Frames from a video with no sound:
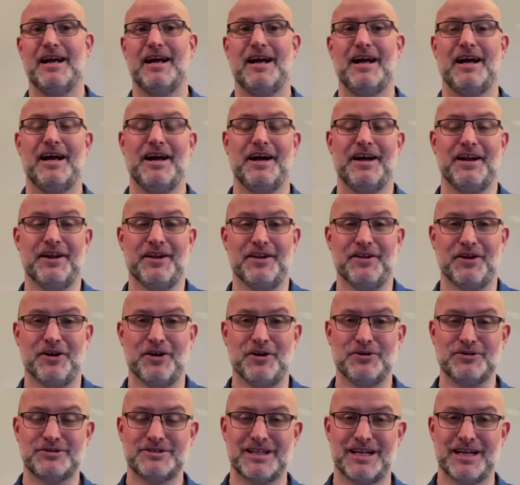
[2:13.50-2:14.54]
And the
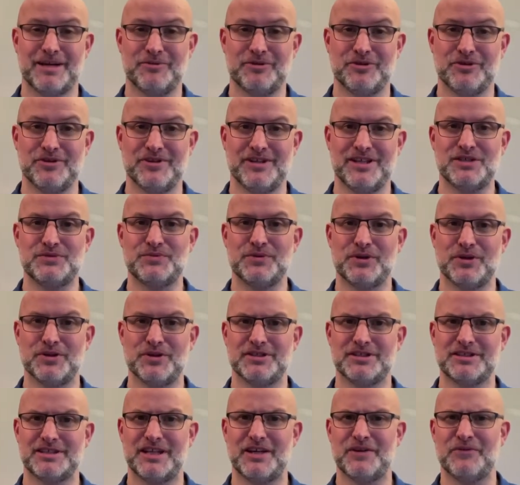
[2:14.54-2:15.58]
whole time during this, we're going to
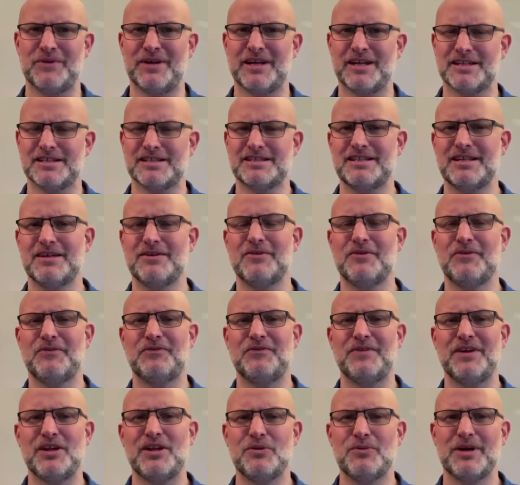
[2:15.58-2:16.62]
see if we can still
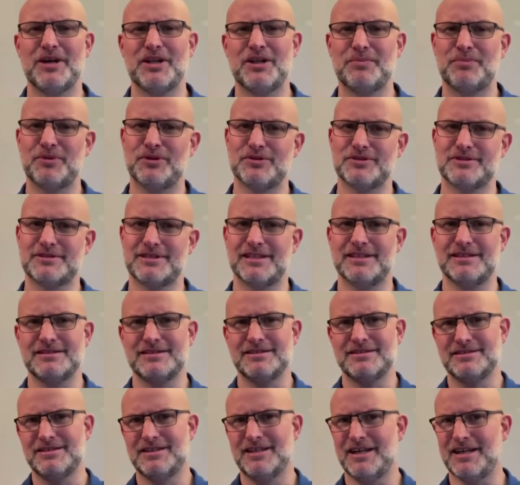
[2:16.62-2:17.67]
feel where the pulse is
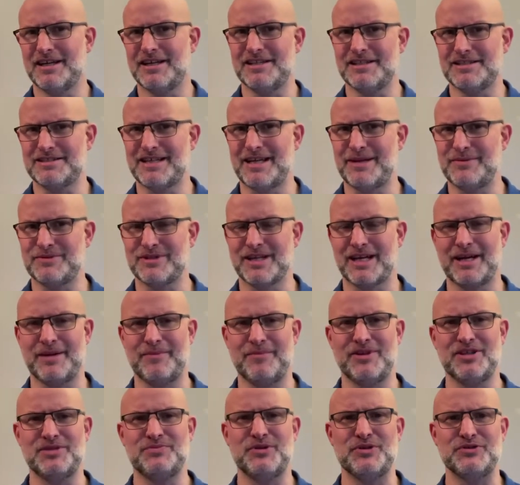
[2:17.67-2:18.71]
at the same time.
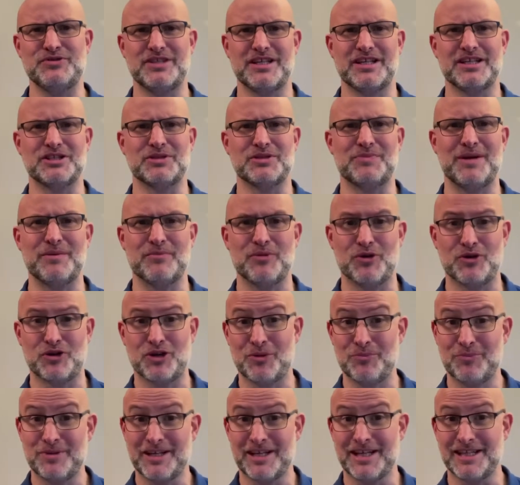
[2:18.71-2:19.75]
This music is a bit more
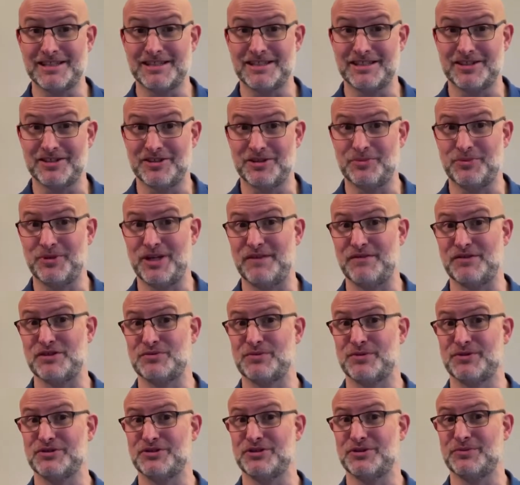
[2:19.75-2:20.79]
complicated than the previous
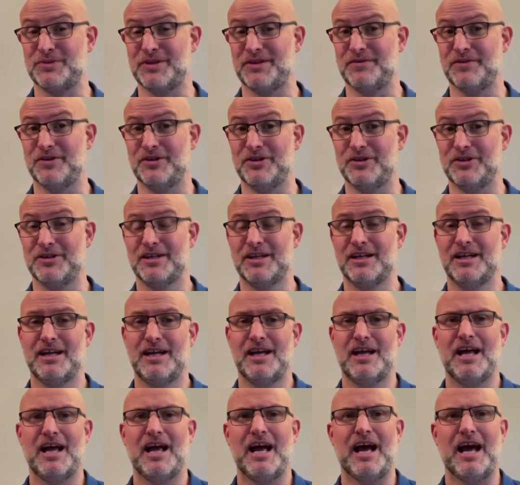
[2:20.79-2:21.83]
ones that we've heard.
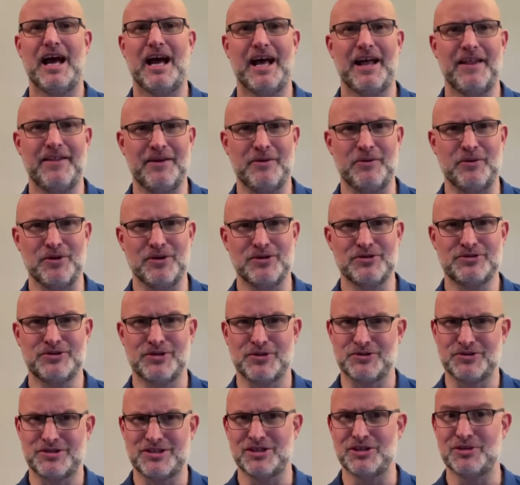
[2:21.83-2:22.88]
And there will also
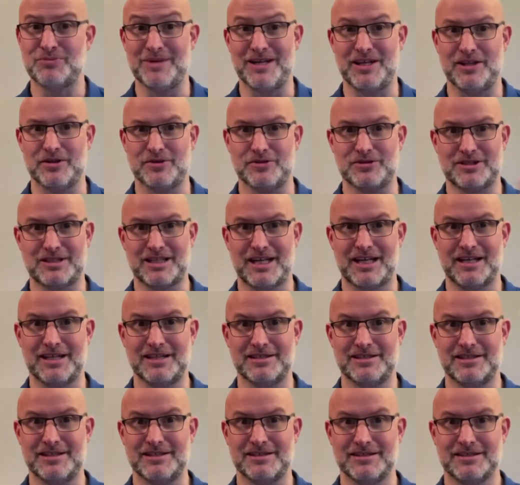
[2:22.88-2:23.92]
still be those
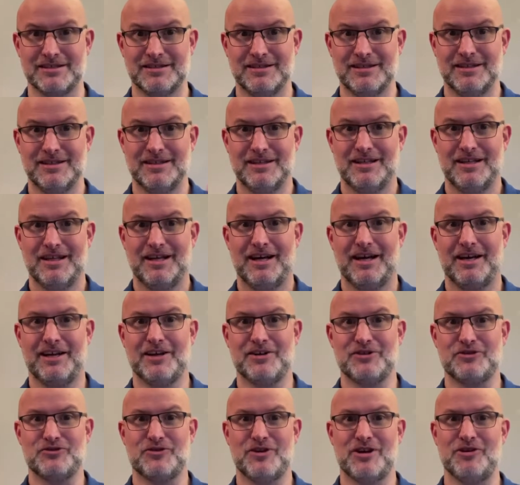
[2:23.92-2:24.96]
silences, and I'll
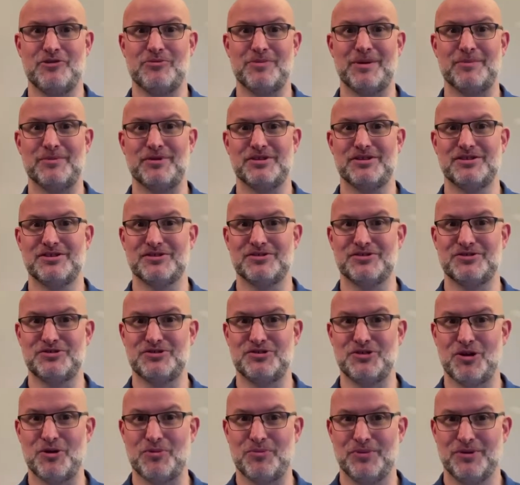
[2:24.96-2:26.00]
try and remember to
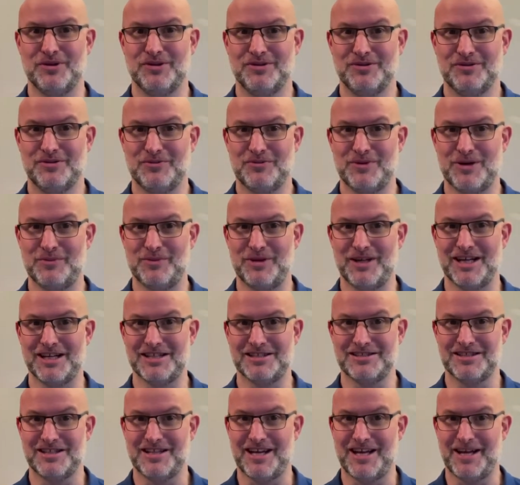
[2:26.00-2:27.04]
stop when we get
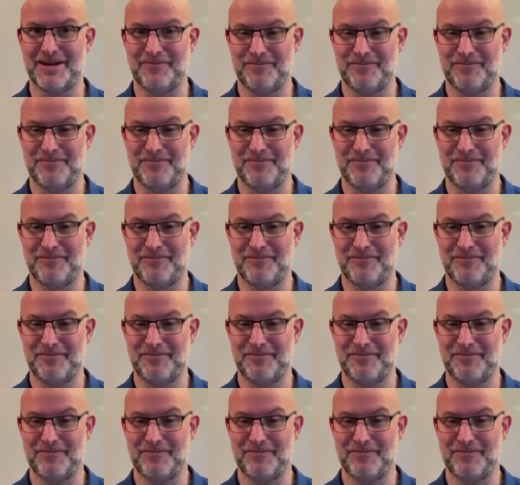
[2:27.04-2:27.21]
to there.